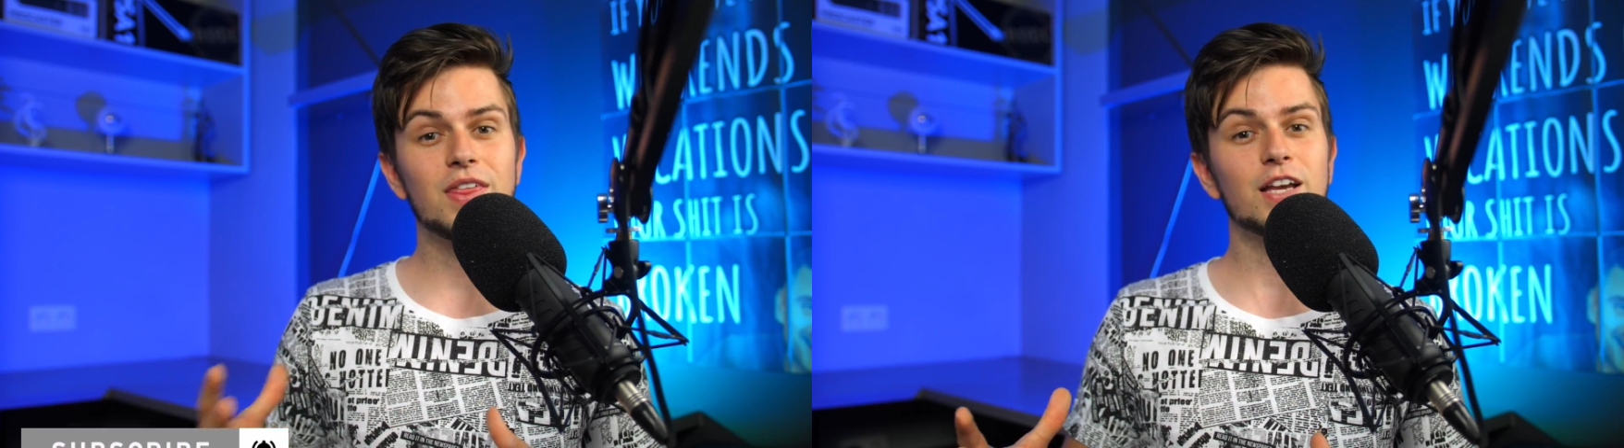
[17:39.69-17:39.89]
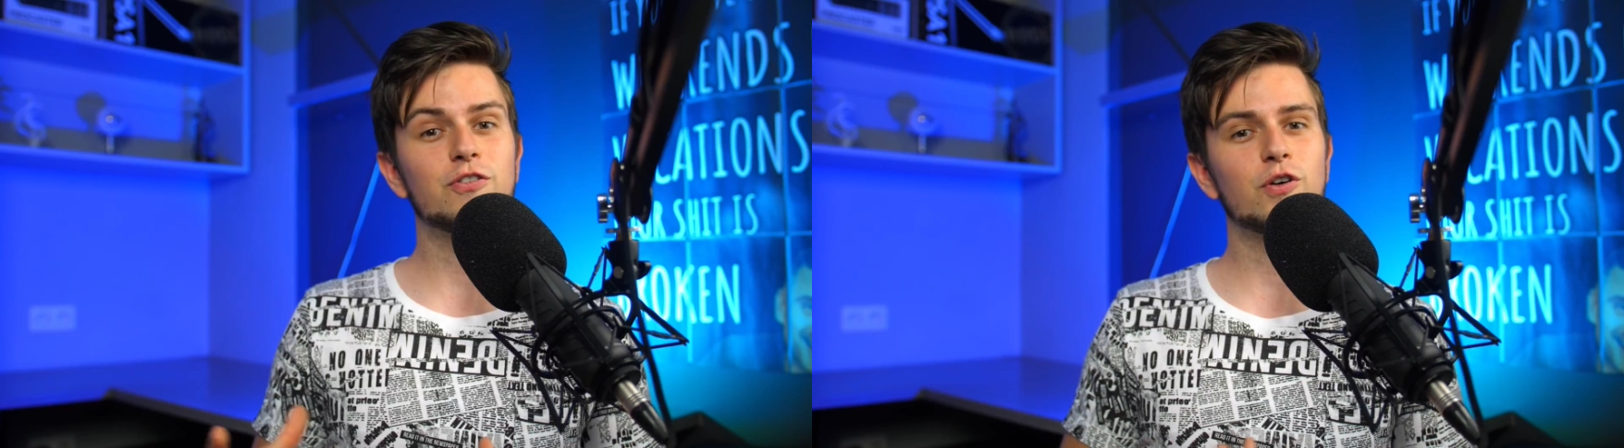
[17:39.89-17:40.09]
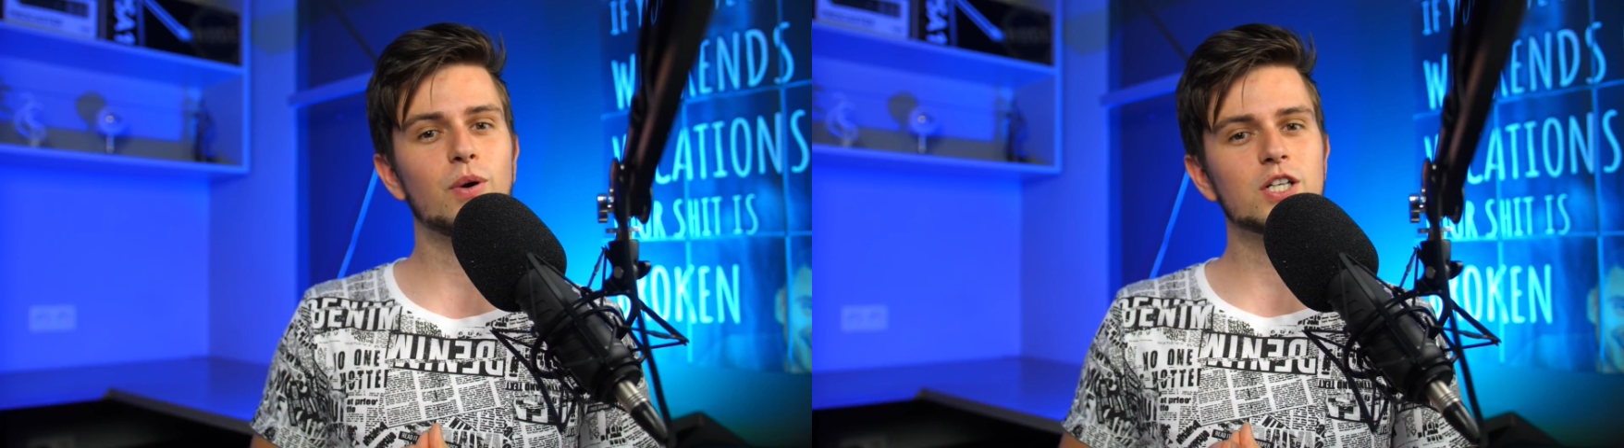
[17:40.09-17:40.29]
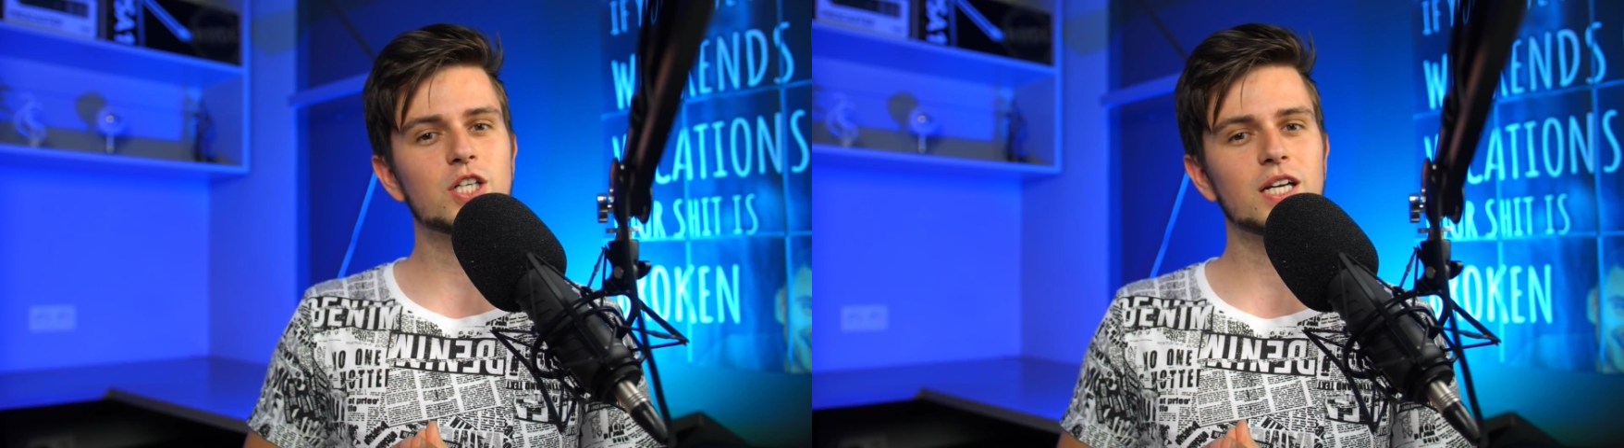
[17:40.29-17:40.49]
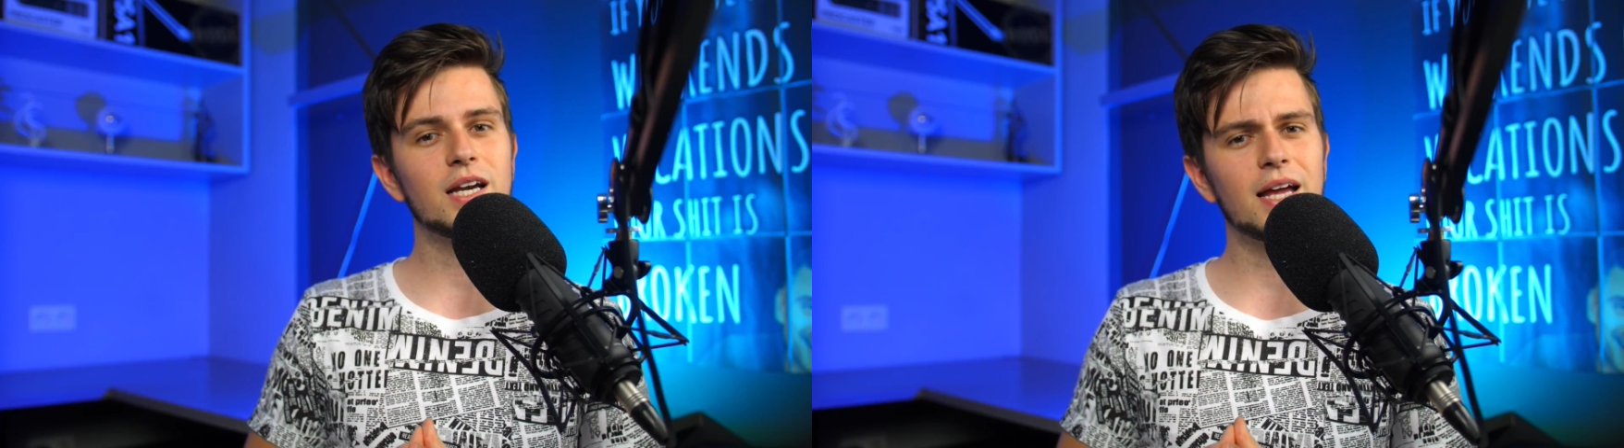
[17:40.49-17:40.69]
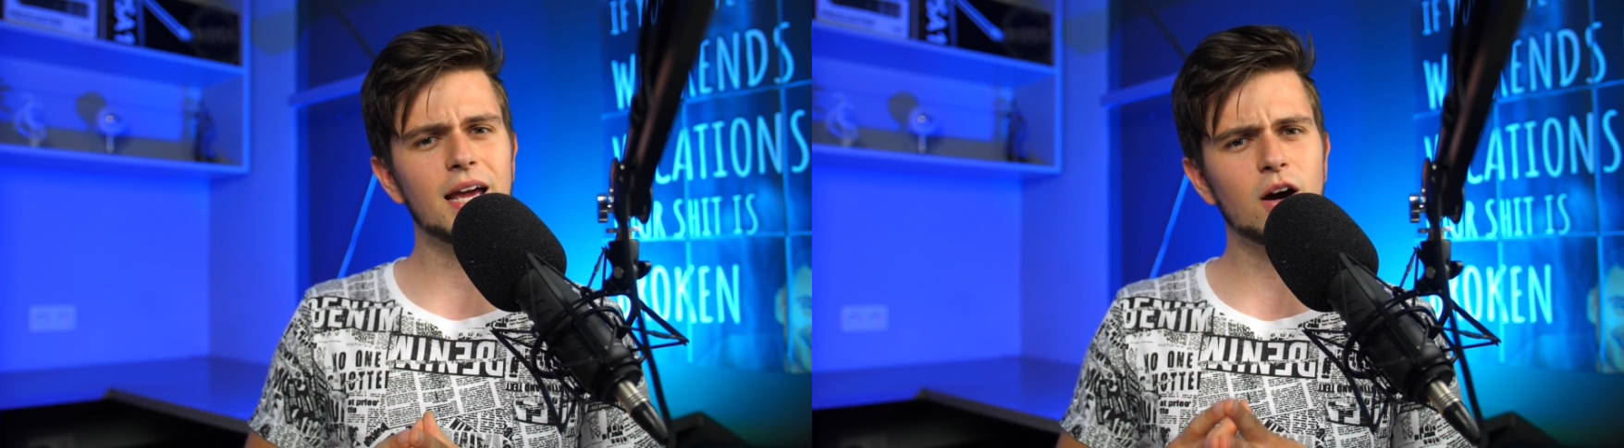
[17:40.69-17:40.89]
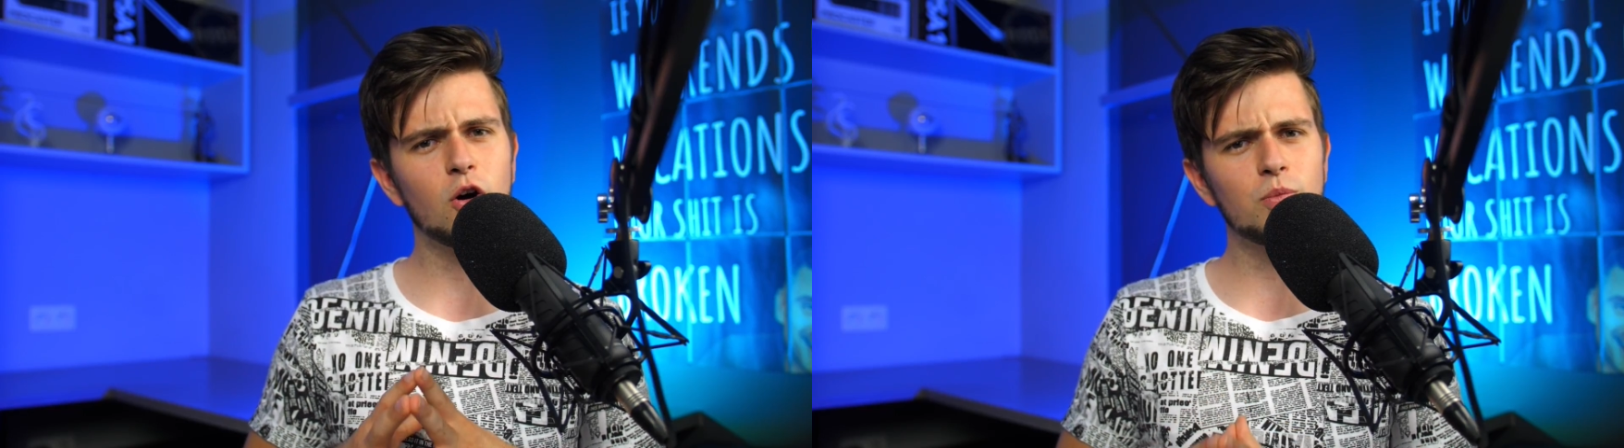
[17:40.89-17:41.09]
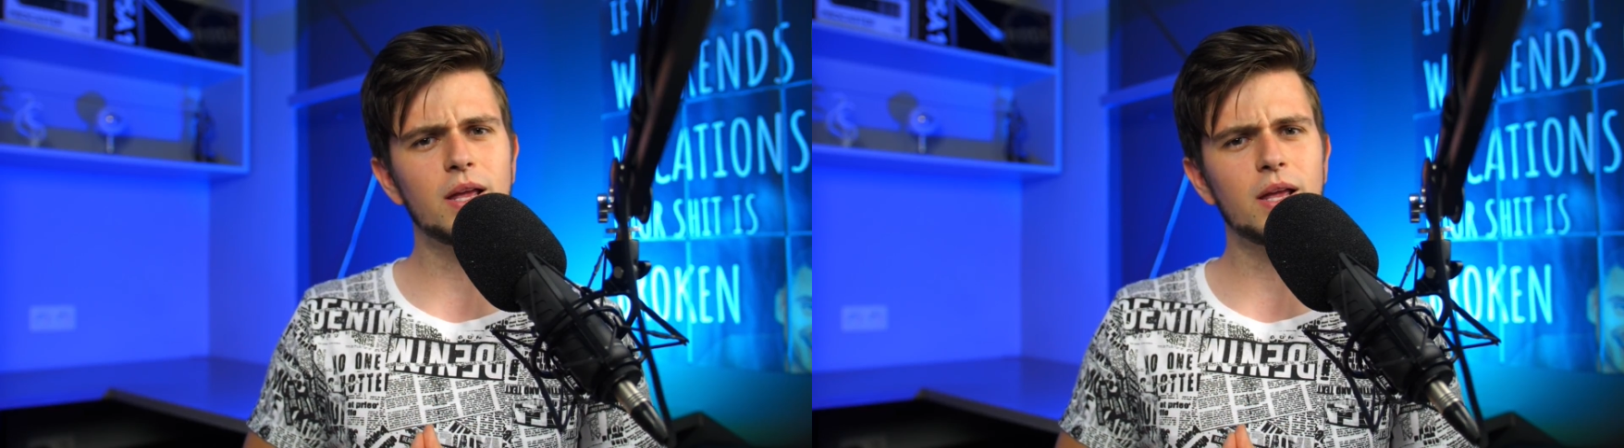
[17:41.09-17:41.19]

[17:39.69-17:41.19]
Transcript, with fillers: Thanks for watching, and I hope